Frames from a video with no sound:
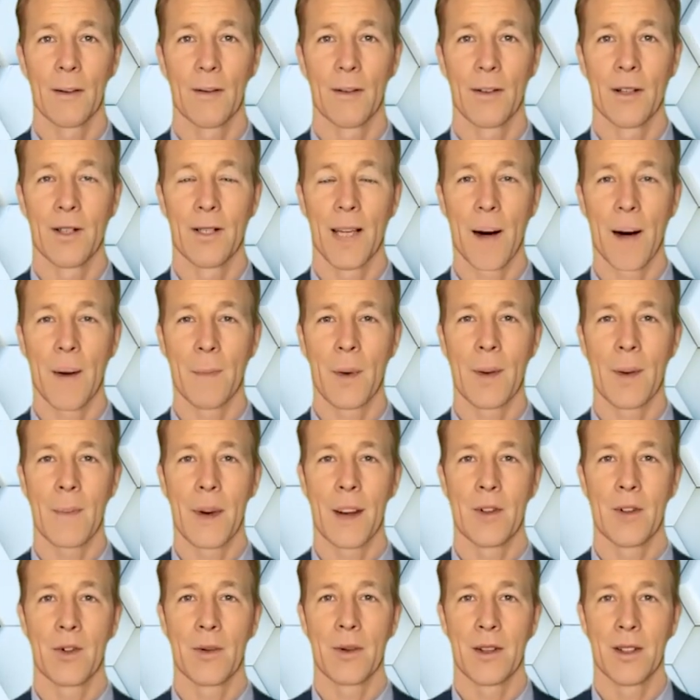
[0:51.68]
The table of
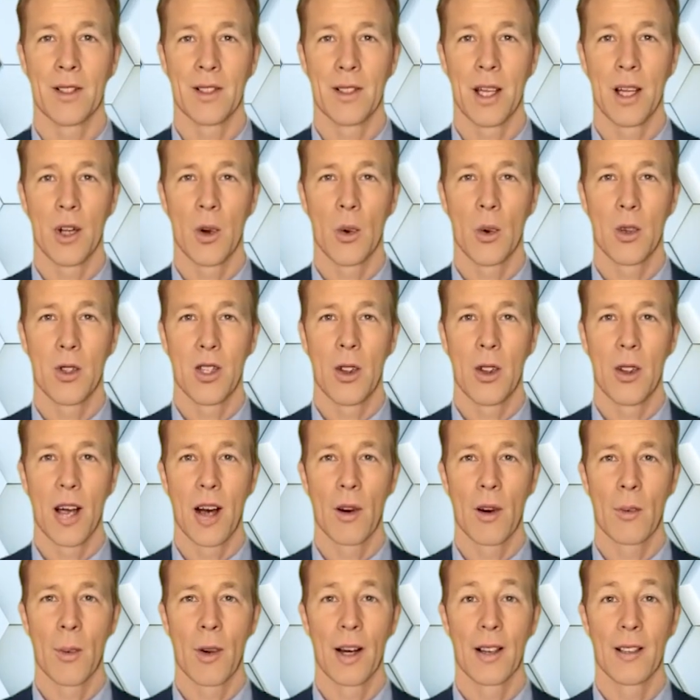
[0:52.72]
interests can also
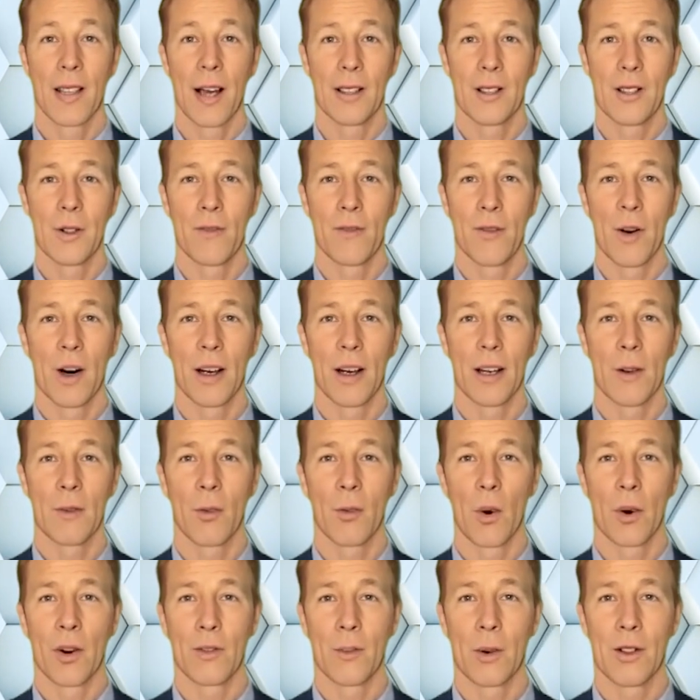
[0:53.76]
help identify and
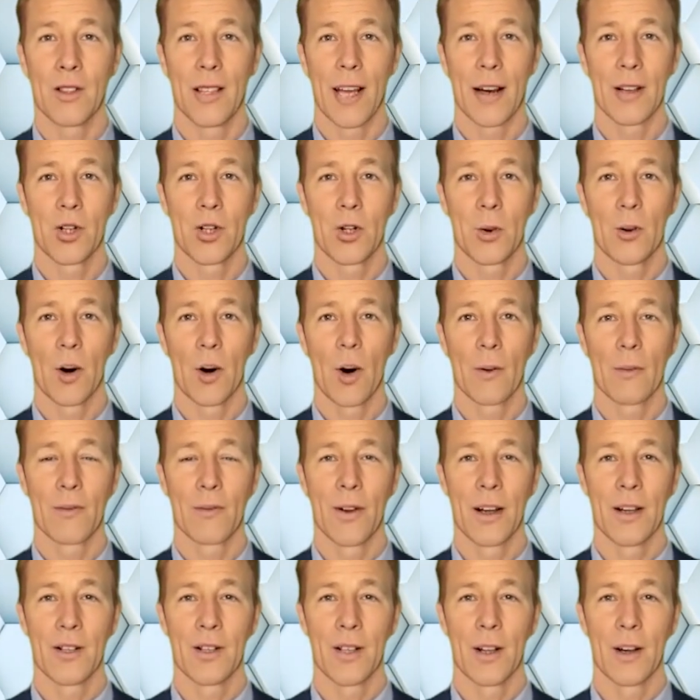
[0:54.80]
avoid potential
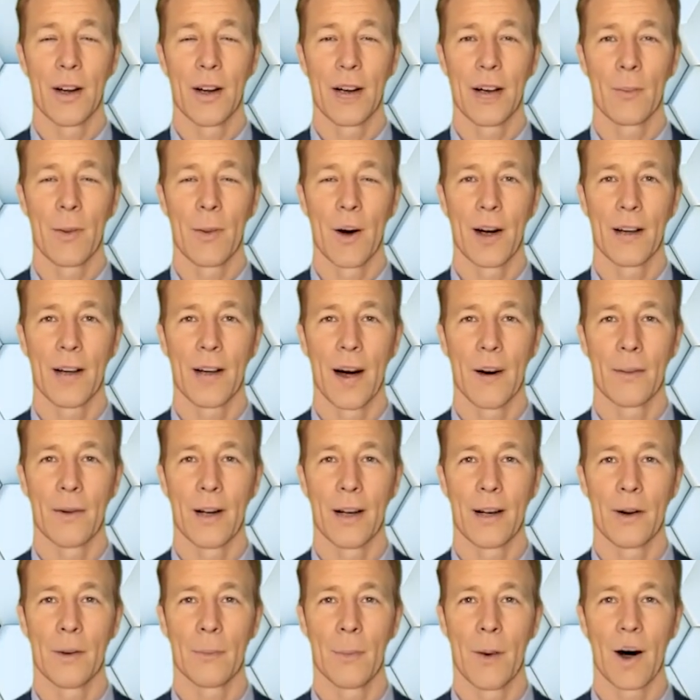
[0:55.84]
conflicts early by
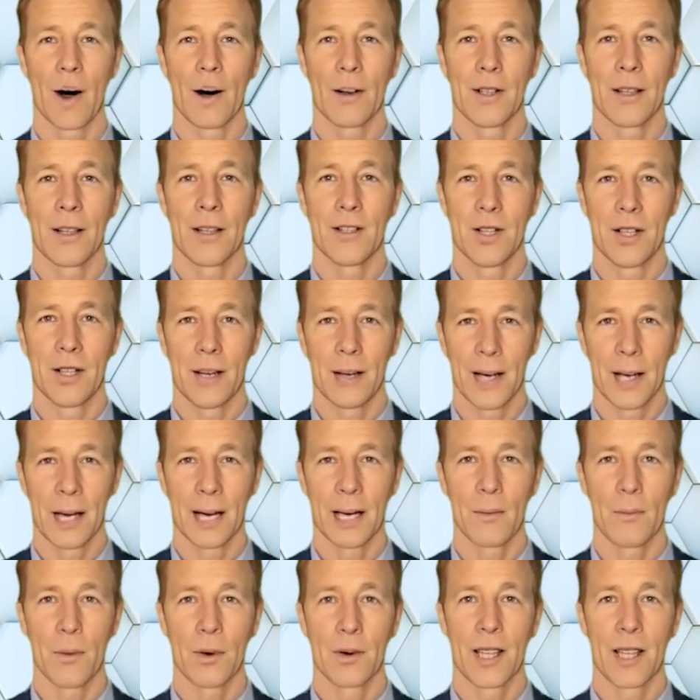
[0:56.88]
enabling the parties to
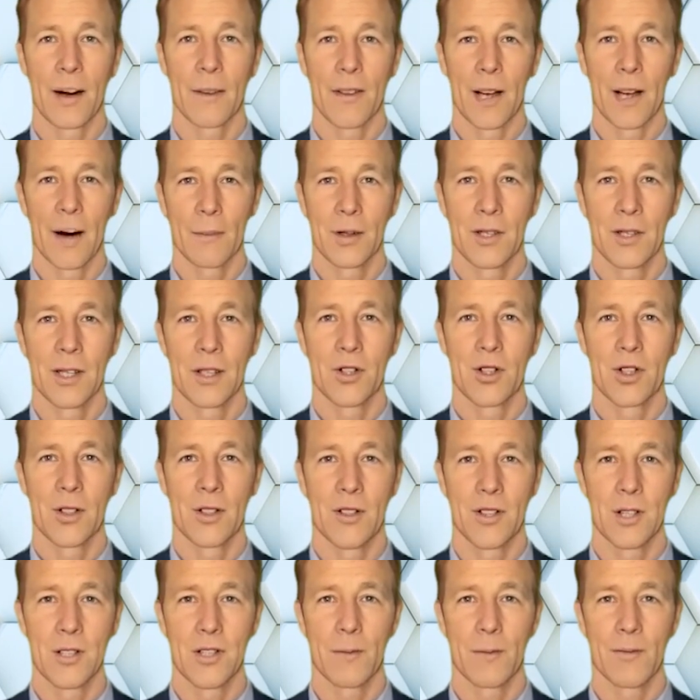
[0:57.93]
clearly present their
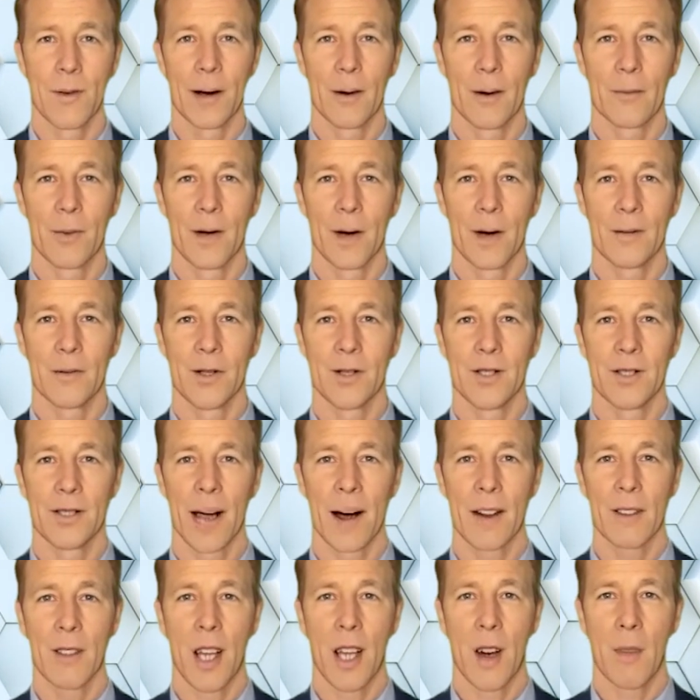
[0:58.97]
positions and develop an
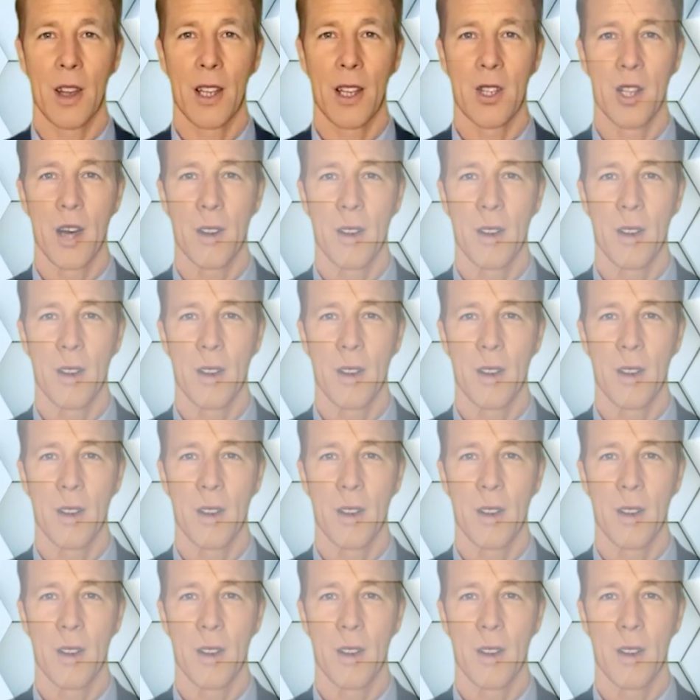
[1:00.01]
understanding of each